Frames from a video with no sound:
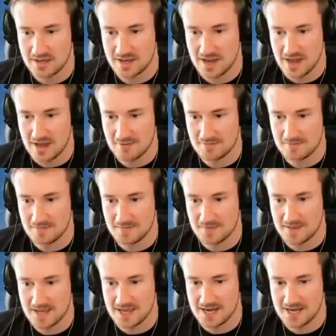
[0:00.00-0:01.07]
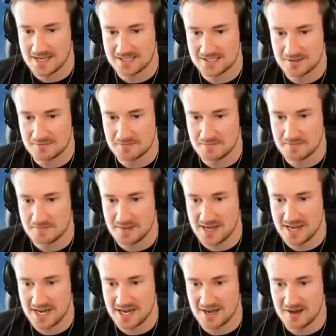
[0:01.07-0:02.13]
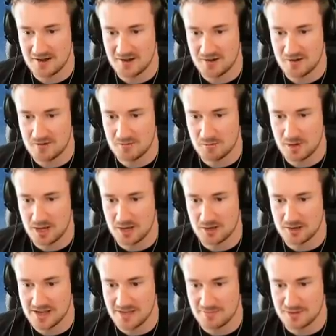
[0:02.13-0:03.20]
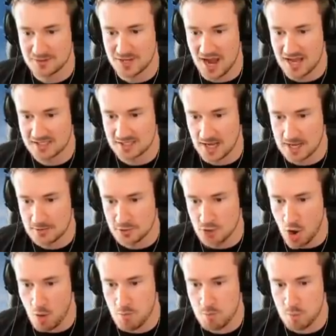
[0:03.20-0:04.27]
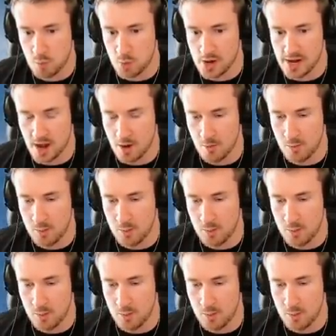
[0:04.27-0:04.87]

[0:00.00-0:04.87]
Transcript: Yep, it is a big old boat. Yep, those guys are like, nope, we are